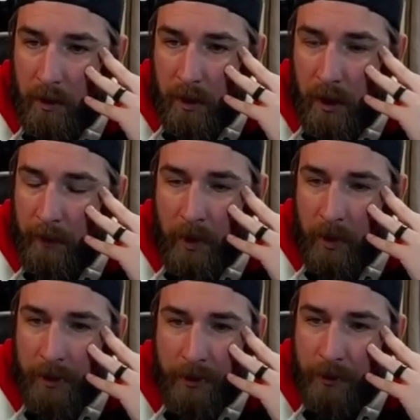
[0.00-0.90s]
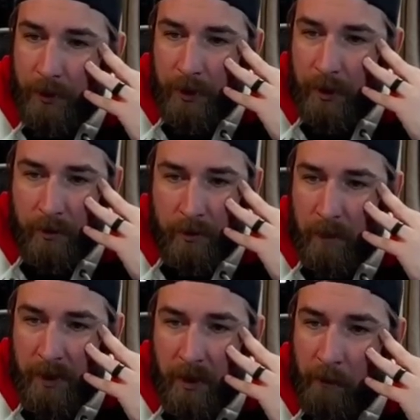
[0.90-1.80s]
I would argue that there's
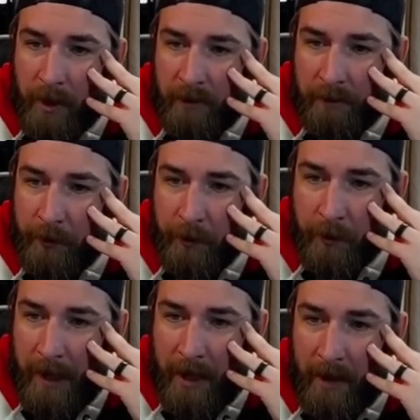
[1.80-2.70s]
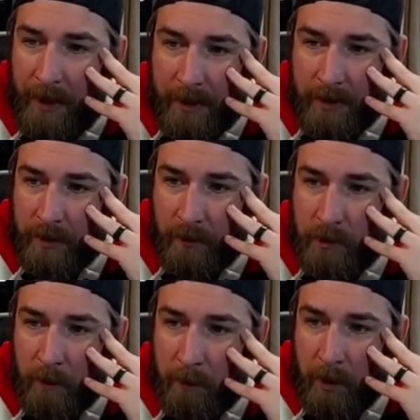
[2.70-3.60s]
plenty of ways for you to add that to
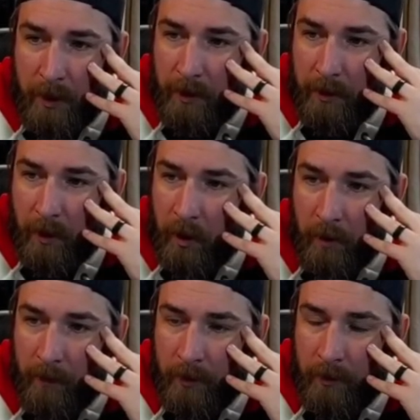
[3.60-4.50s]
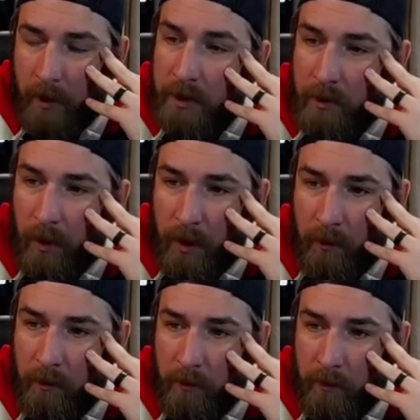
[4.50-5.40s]
to player armor as
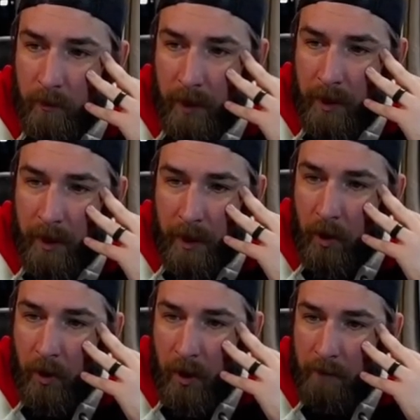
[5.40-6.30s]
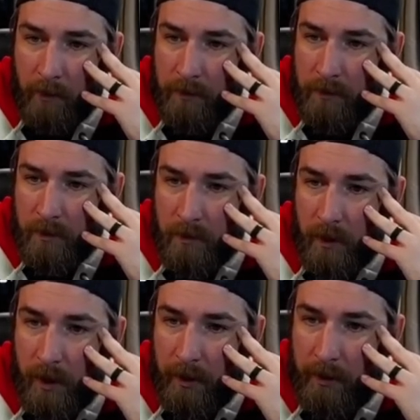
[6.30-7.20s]
well, right? Oh, yeah. At all levels,
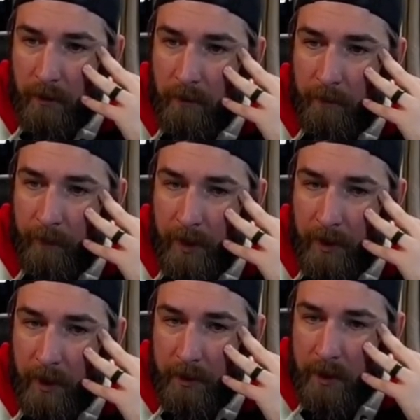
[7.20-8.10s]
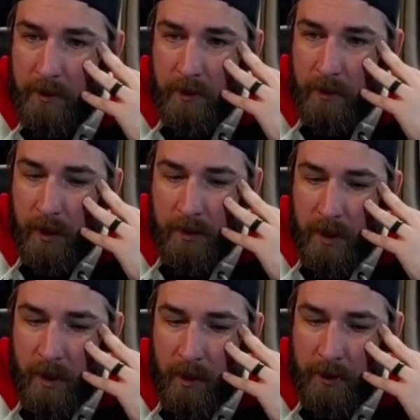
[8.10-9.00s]
and it it doesn't. It's
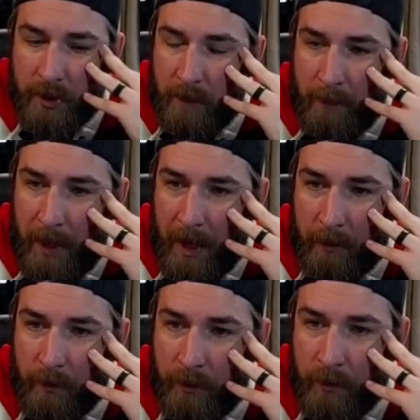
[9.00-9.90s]
not a jetpack with